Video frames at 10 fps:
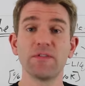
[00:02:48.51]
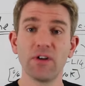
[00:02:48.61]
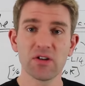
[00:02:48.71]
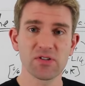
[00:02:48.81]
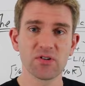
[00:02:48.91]
a
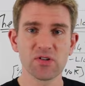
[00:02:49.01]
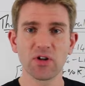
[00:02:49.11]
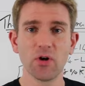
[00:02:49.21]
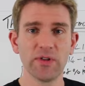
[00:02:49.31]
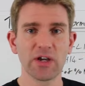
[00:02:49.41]
fast and a
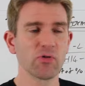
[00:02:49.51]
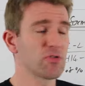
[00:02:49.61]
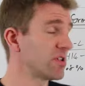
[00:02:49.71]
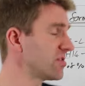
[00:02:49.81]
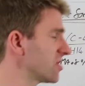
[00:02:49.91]
slow and they're
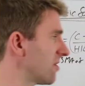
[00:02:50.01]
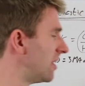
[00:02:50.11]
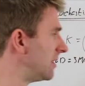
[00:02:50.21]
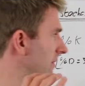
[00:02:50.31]
crossing and stuff